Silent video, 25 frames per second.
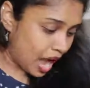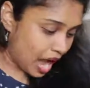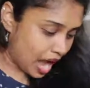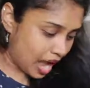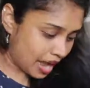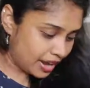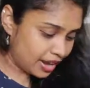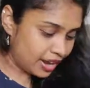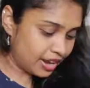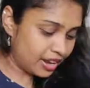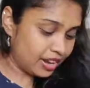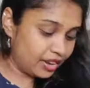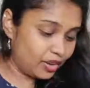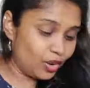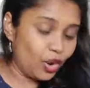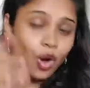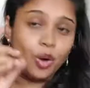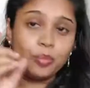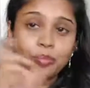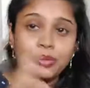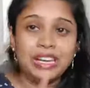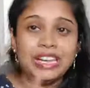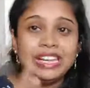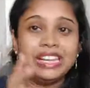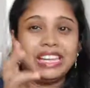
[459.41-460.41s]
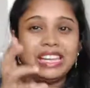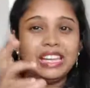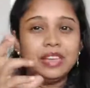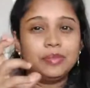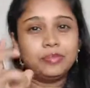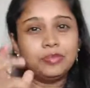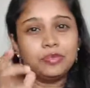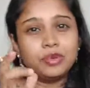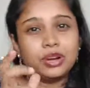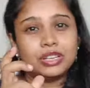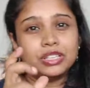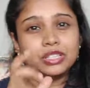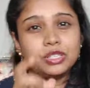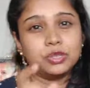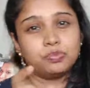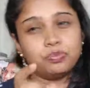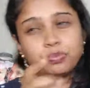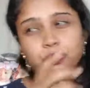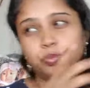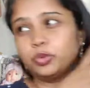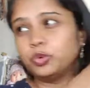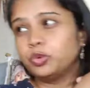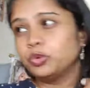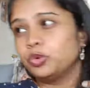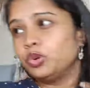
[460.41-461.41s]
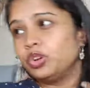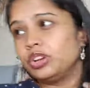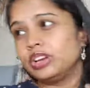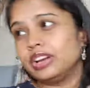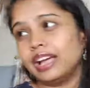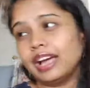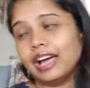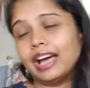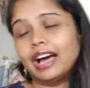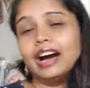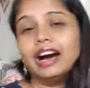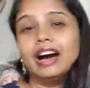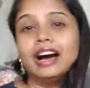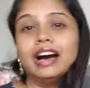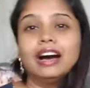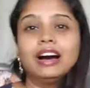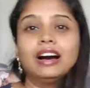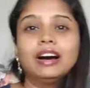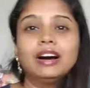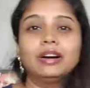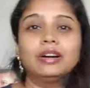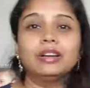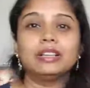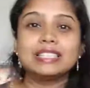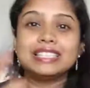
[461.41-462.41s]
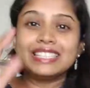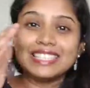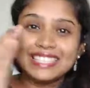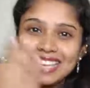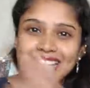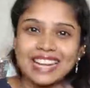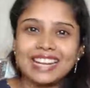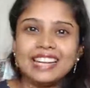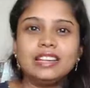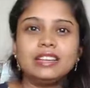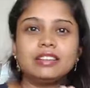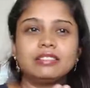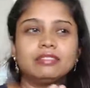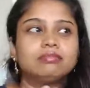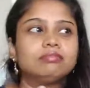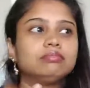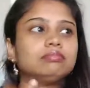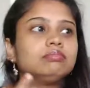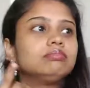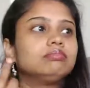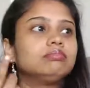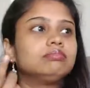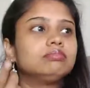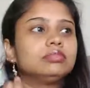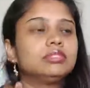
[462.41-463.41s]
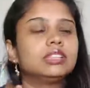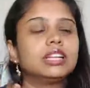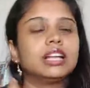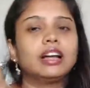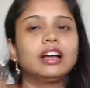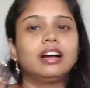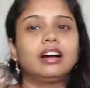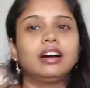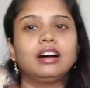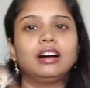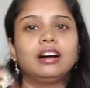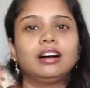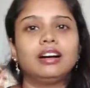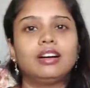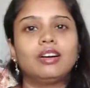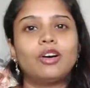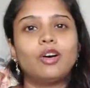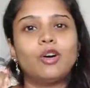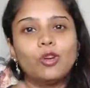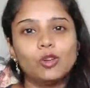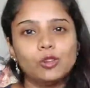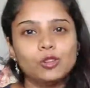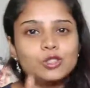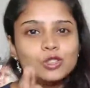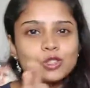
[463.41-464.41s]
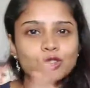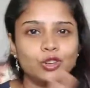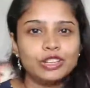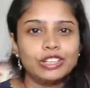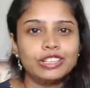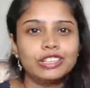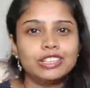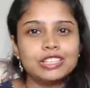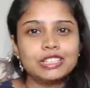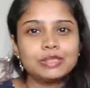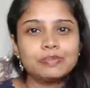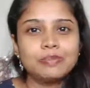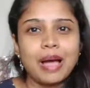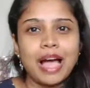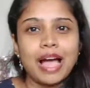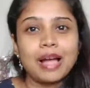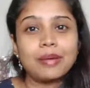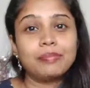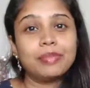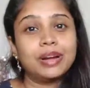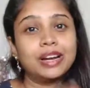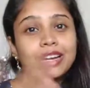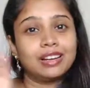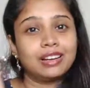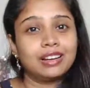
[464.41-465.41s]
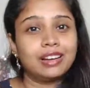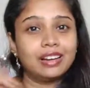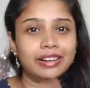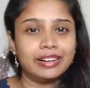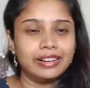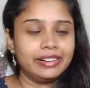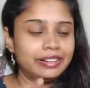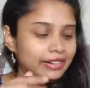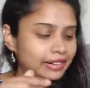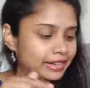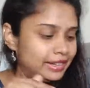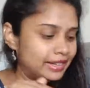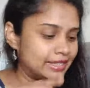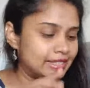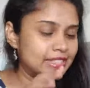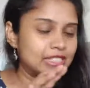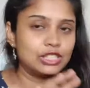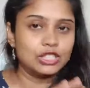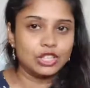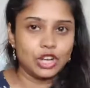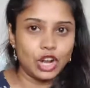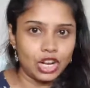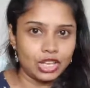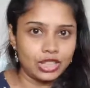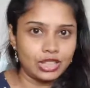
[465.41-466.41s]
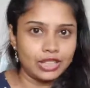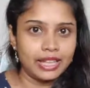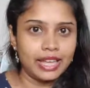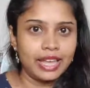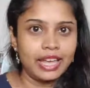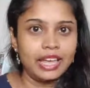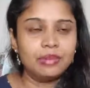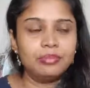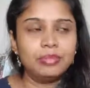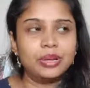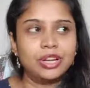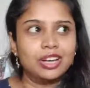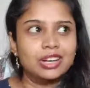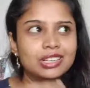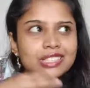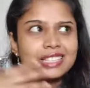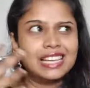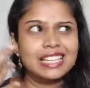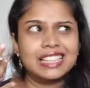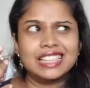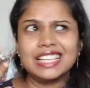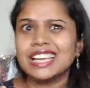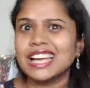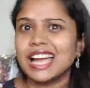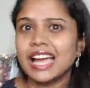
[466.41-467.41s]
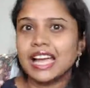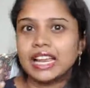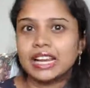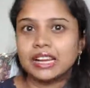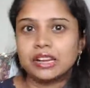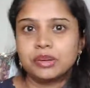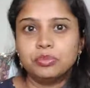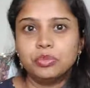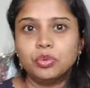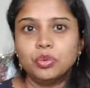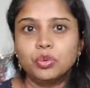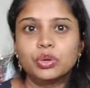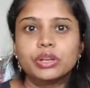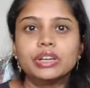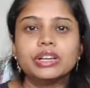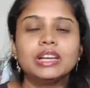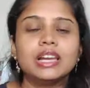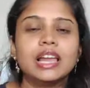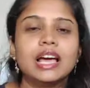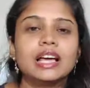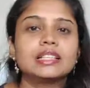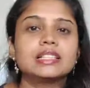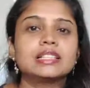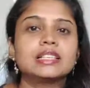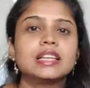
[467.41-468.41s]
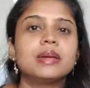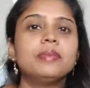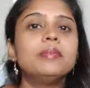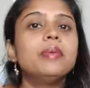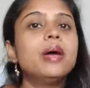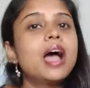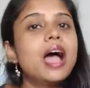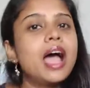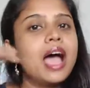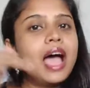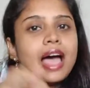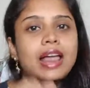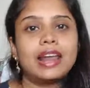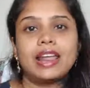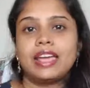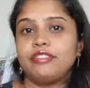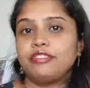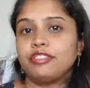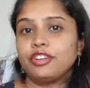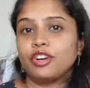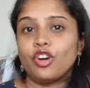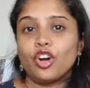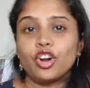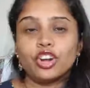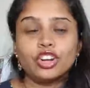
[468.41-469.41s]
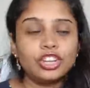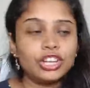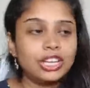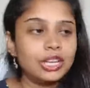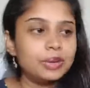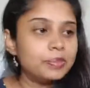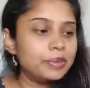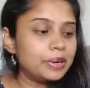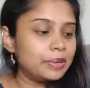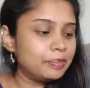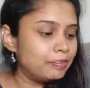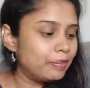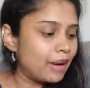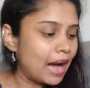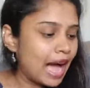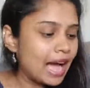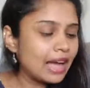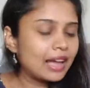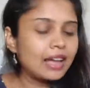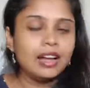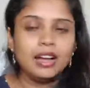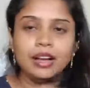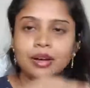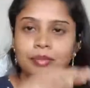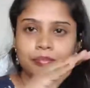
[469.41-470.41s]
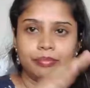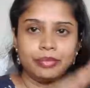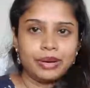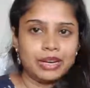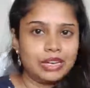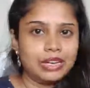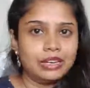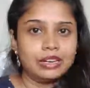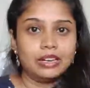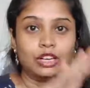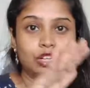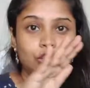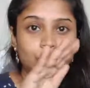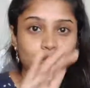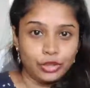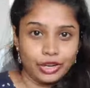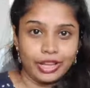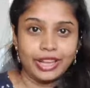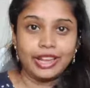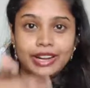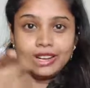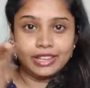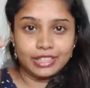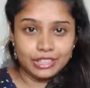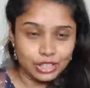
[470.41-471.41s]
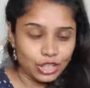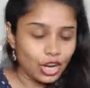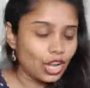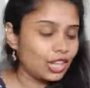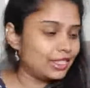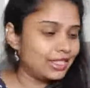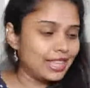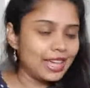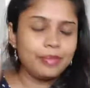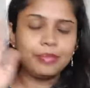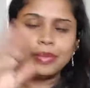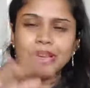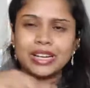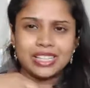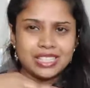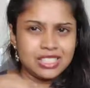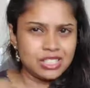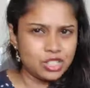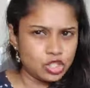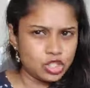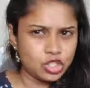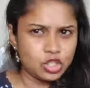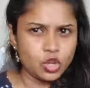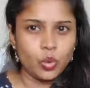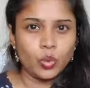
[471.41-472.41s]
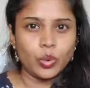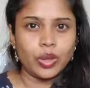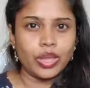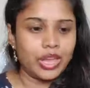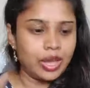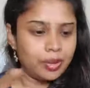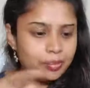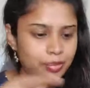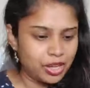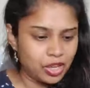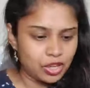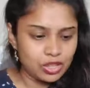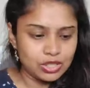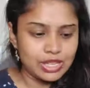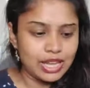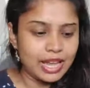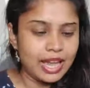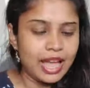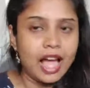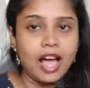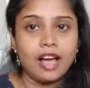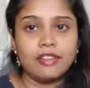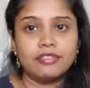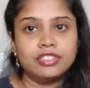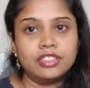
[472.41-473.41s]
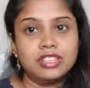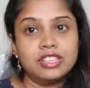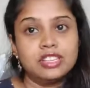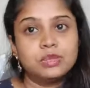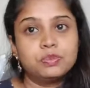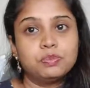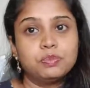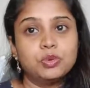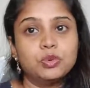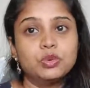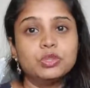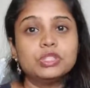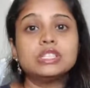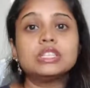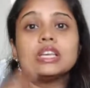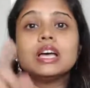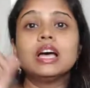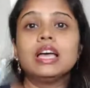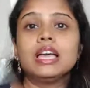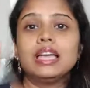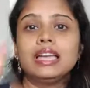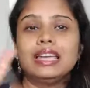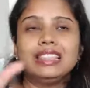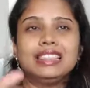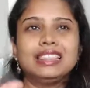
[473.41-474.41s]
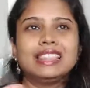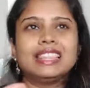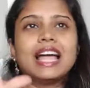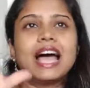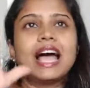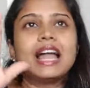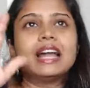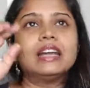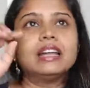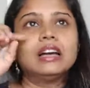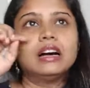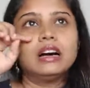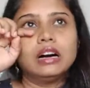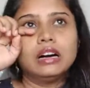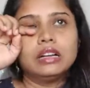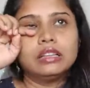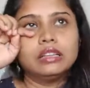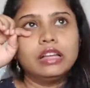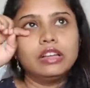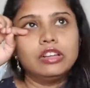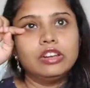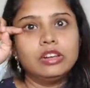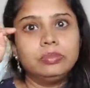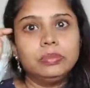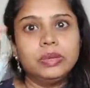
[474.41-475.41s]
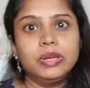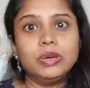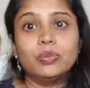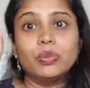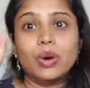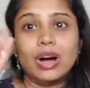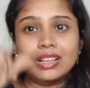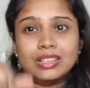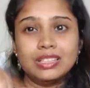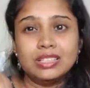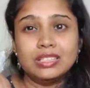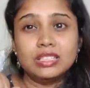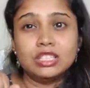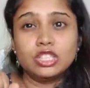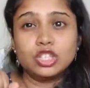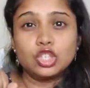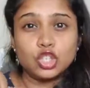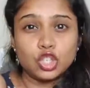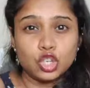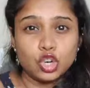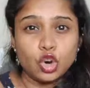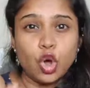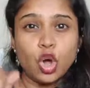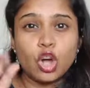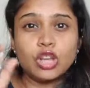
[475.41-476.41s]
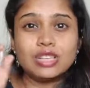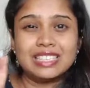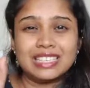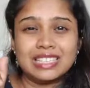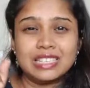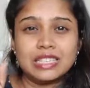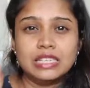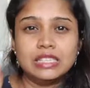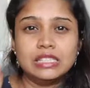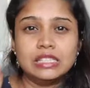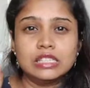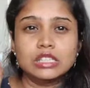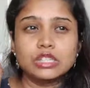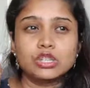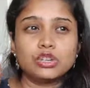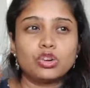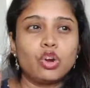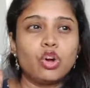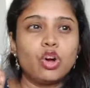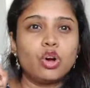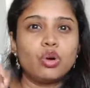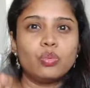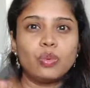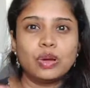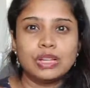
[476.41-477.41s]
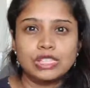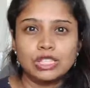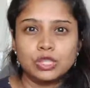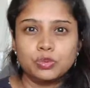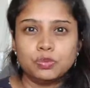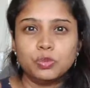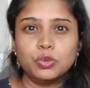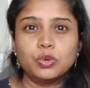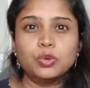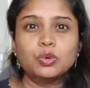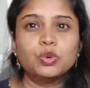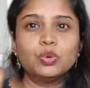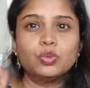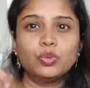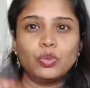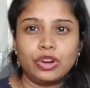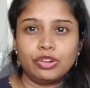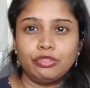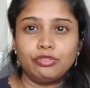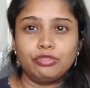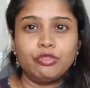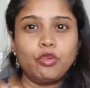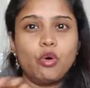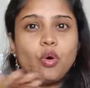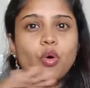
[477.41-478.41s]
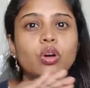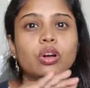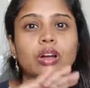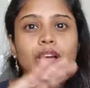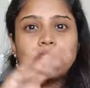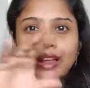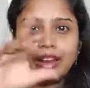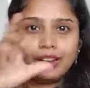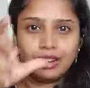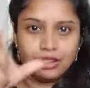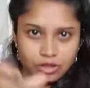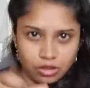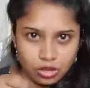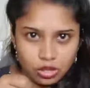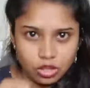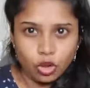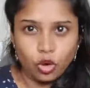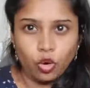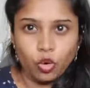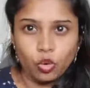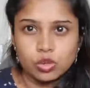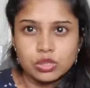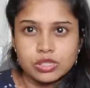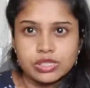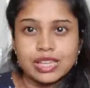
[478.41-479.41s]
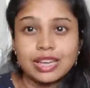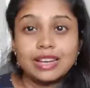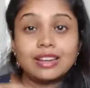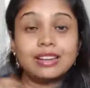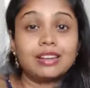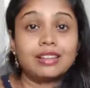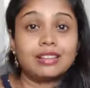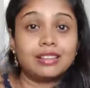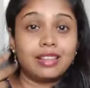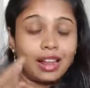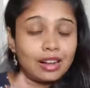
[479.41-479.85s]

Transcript: I normally keep one spoon set also in this bag, but currently it's not there because I think I removed it last time and I forgot to keep it back. But today it is not there, but it's okay because I have these spoons. In that there will be one straw, steel straw, one spoon, one fork and the whole set.